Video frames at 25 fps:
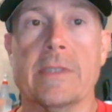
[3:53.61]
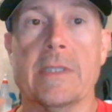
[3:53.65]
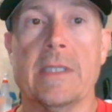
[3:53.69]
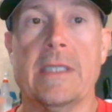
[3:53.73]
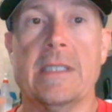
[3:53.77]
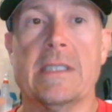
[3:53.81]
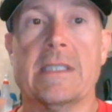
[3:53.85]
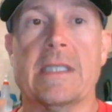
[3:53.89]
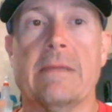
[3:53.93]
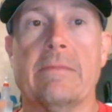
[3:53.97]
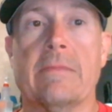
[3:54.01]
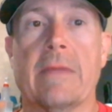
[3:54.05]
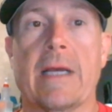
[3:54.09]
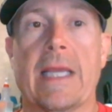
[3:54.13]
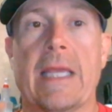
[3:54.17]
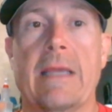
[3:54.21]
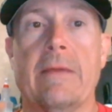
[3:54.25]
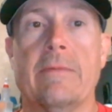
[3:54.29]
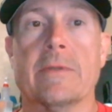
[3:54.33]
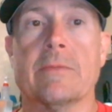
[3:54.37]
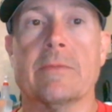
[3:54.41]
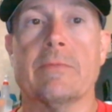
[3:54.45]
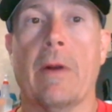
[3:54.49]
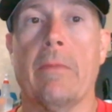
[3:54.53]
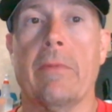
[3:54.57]
He seemed like he
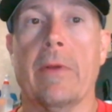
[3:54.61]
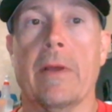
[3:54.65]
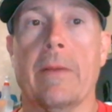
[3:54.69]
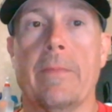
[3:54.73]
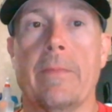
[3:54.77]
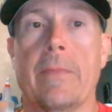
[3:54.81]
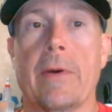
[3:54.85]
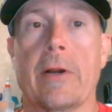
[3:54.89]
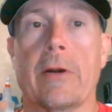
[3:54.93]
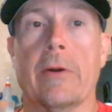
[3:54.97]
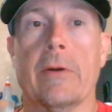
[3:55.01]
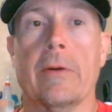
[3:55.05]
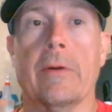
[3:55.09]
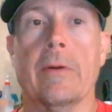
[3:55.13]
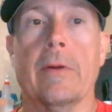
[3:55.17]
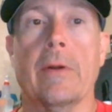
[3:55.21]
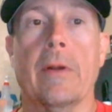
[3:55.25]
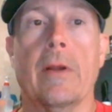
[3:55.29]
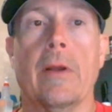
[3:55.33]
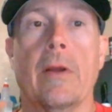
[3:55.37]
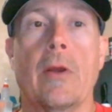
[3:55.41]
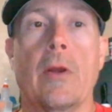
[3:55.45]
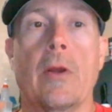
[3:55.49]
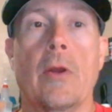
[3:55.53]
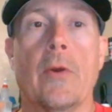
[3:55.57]
was probably a better
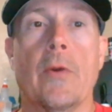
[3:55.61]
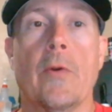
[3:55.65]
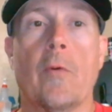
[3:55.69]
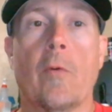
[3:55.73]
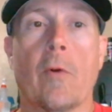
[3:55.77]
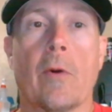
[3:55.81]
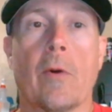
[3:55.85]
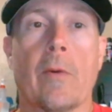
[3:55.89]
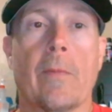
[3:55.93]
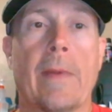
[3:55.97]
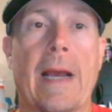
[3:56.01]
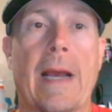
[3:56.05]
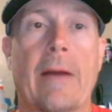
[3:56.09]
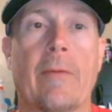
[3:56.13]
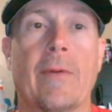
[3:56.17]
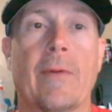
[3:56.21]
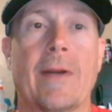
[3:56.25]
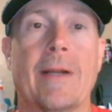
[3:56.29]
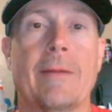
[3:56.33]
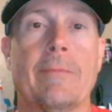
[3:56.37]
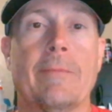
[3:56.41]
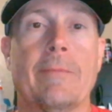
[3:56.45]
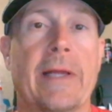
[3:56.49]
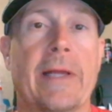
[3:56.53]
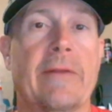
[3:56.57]
quarterback when
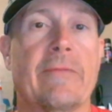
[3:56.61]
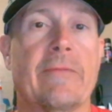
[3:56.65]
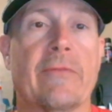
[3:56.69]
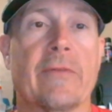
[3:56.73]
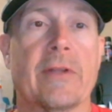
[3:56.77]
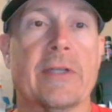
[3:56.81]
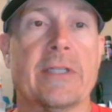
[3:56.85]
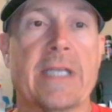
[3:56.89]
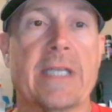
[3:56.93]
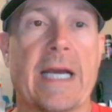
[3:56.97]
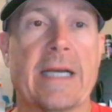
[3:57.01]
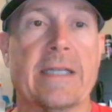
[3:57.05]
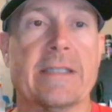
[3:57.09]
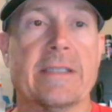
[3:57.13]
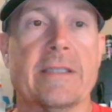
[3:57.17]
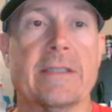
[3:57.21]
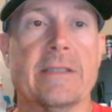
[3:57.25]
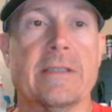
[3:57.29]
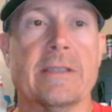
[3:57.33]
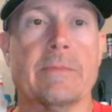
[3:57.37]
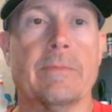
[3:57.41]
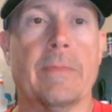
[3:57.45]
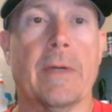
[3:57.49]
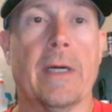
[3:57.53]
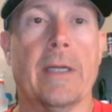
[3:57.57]
he played for the
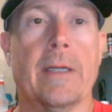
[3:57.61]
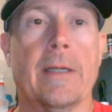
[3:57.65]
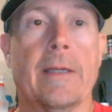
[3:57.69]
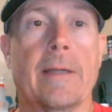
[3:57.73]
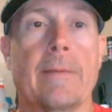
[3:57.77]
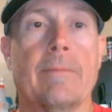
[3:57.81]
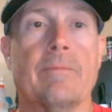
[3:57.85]
Texans, but